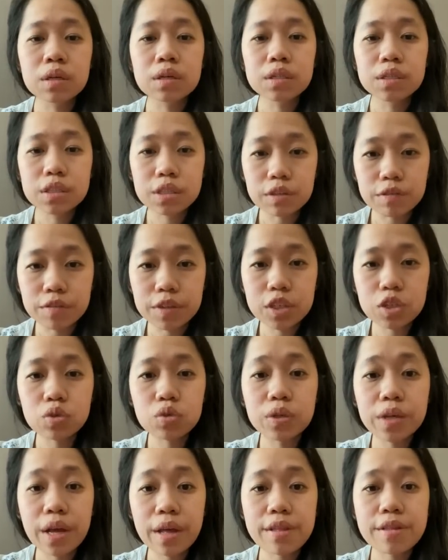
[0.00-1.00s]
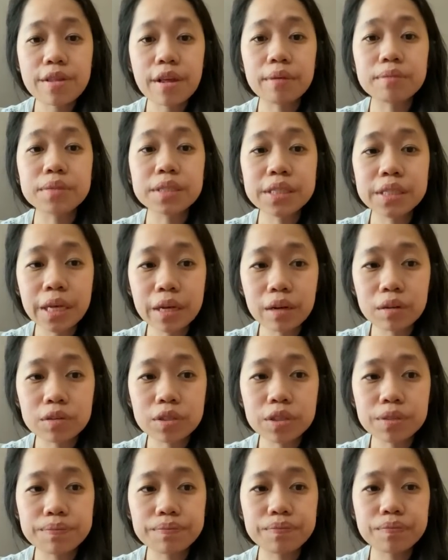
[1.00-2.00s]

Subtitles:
cervix to get some cells.